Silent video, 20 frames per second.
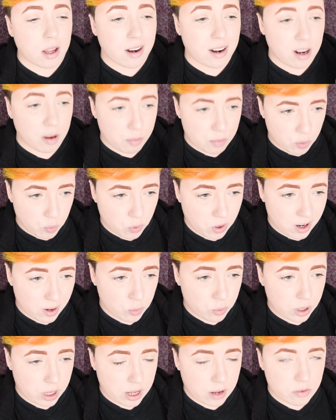Number one,
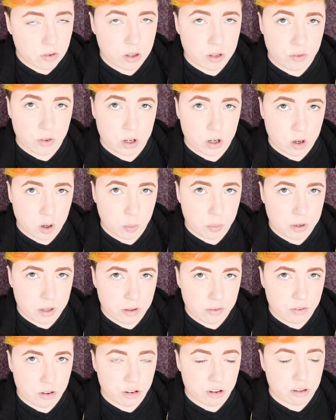we have severe copper
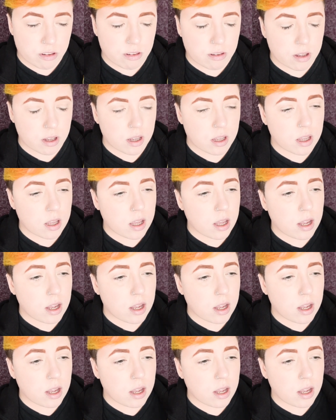deficiency.